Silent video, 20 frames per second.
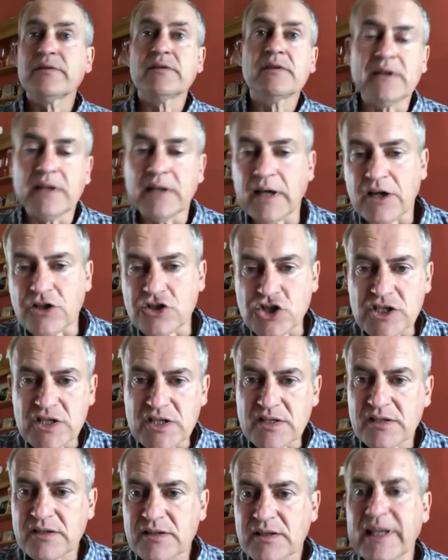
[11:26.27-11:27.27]

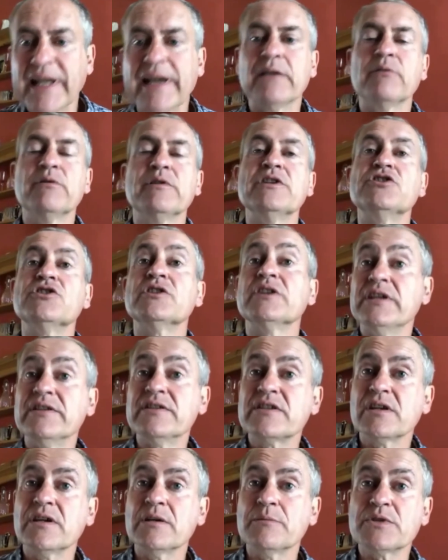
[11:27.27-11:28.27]
largest language in
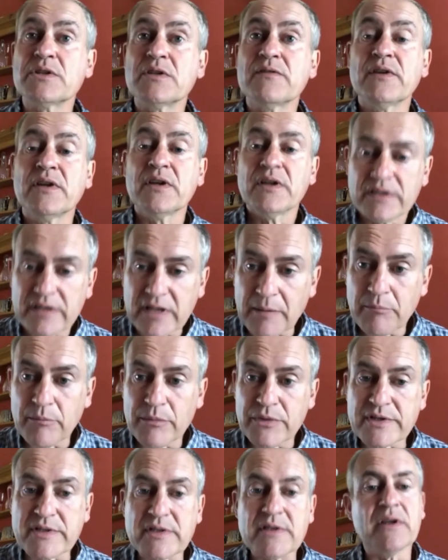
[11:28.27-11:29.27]
terms of
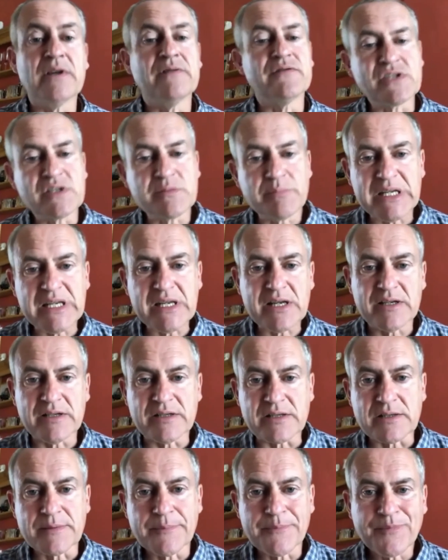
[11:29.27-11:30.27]
numbers of
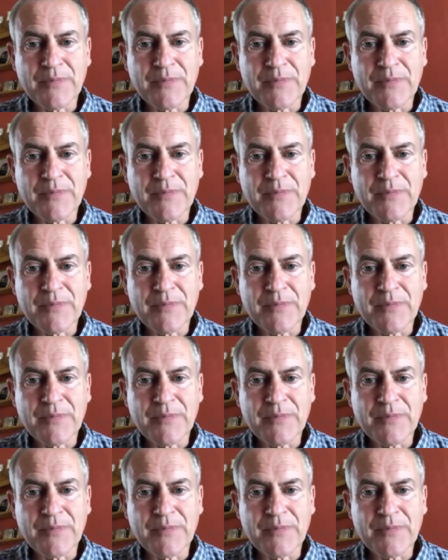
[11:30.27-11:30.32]
speakers.